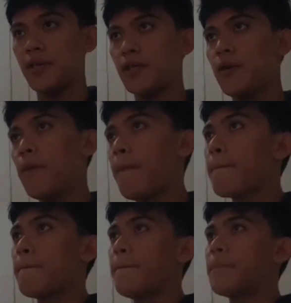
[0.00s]
So
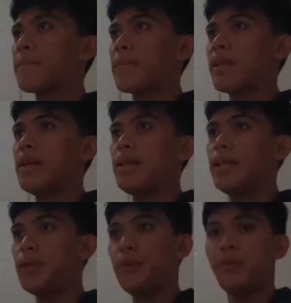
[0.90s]

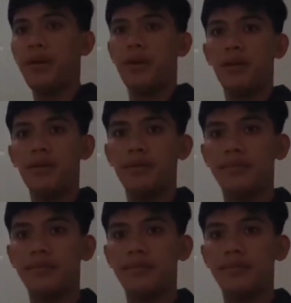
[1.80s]
that would be all.